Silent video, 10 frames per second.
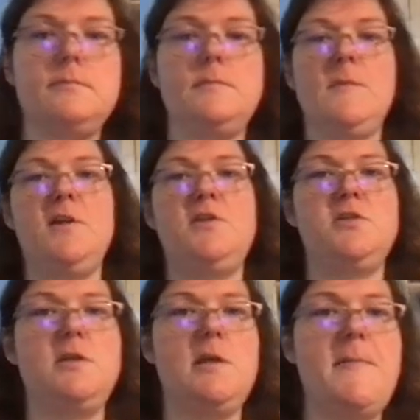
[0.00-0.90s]
Okay,
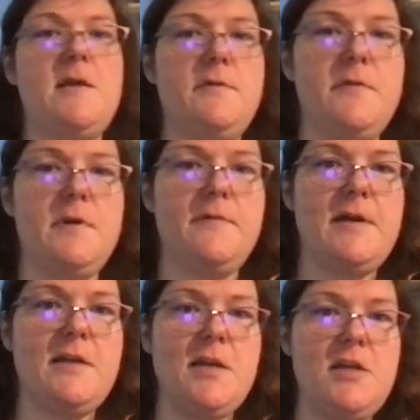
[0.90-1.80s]
so then I made a
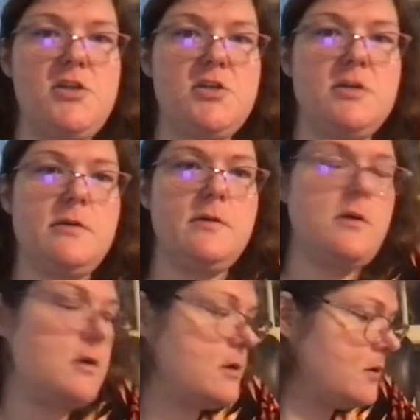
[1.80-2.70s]
vacation
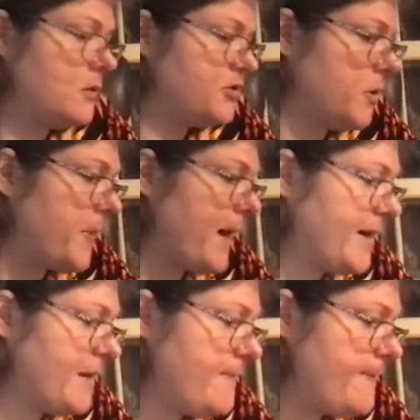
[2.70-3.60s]
with go
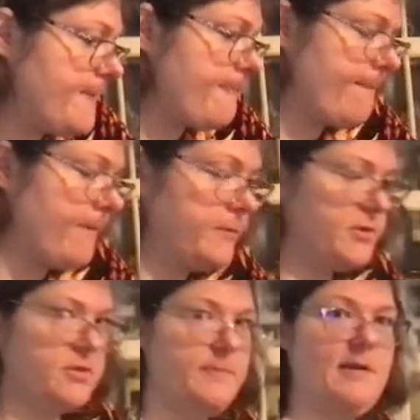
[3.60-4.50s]
potty. Oh,
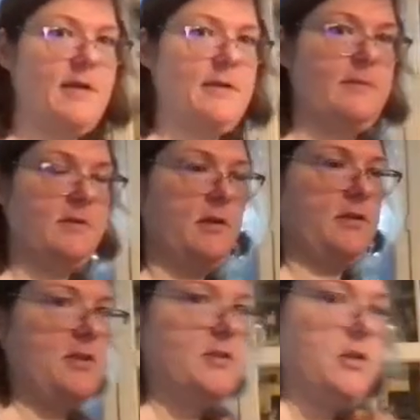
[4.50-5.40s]
just a minute. I got my
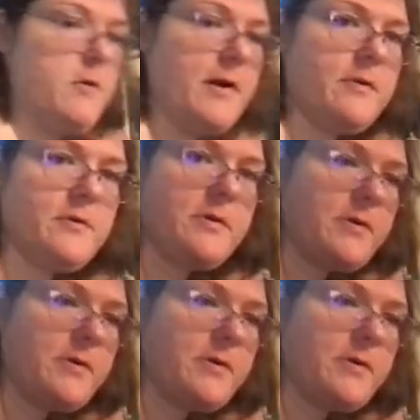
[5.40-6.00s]
dog needs to go out.